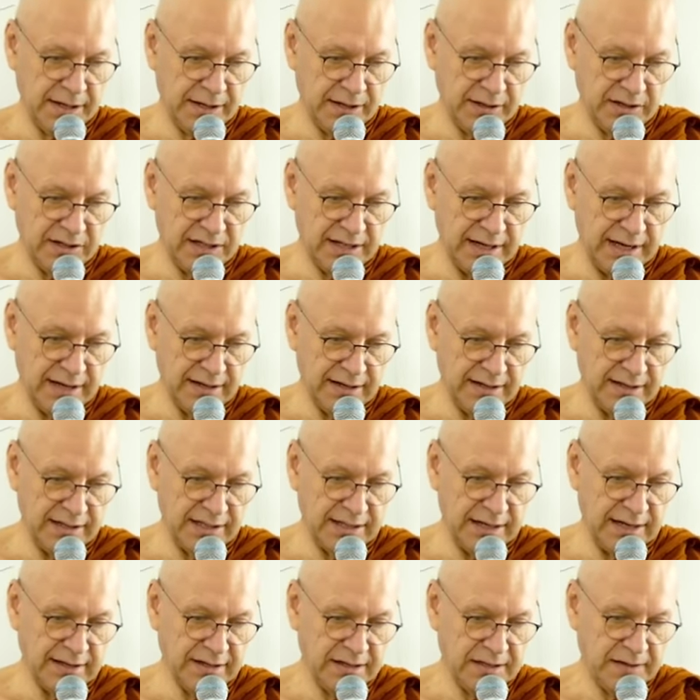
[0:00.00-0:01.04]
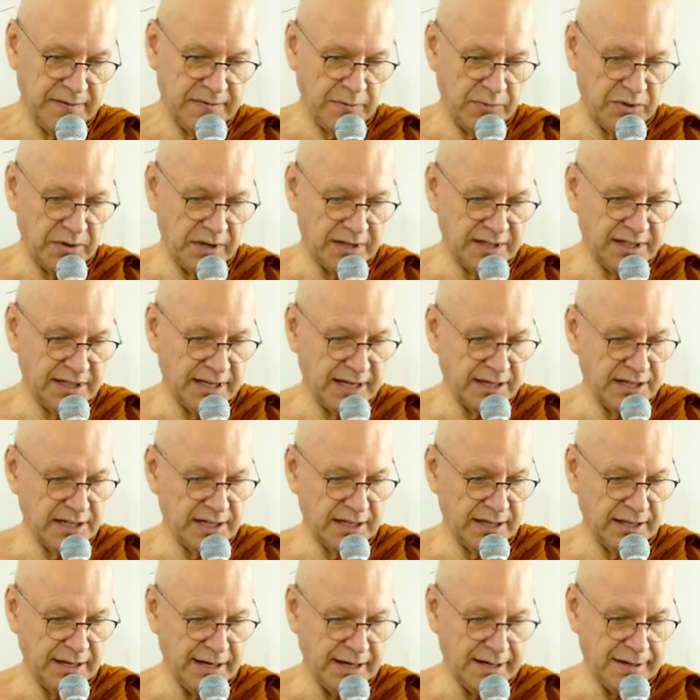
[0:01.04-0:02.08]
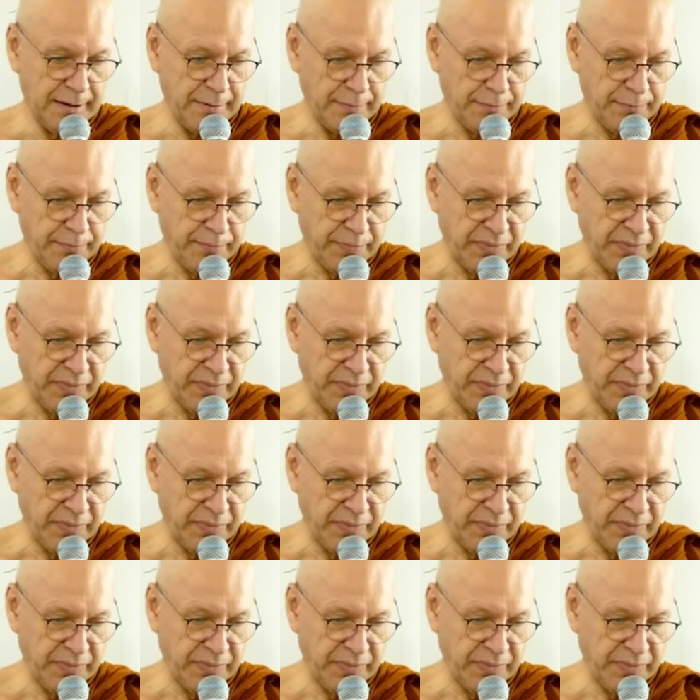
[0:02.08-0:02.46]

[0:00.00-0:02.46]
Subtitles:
Slightly different pronunciation there.